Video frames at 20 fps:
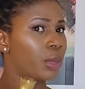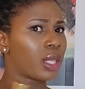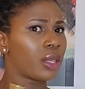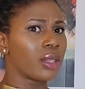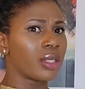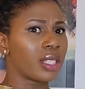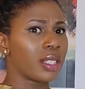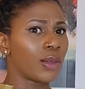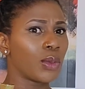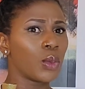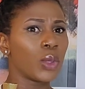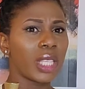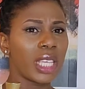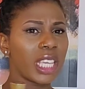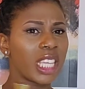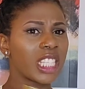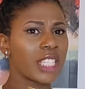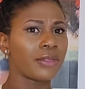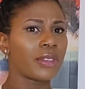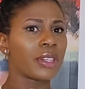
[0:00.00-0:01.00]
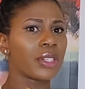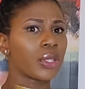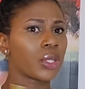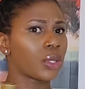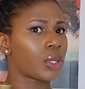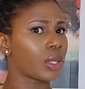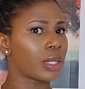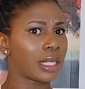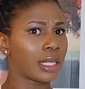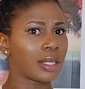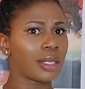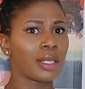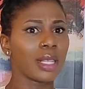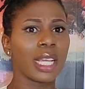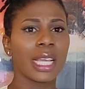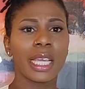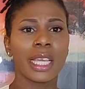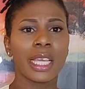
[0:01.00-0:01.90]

because the oud here is very subtle.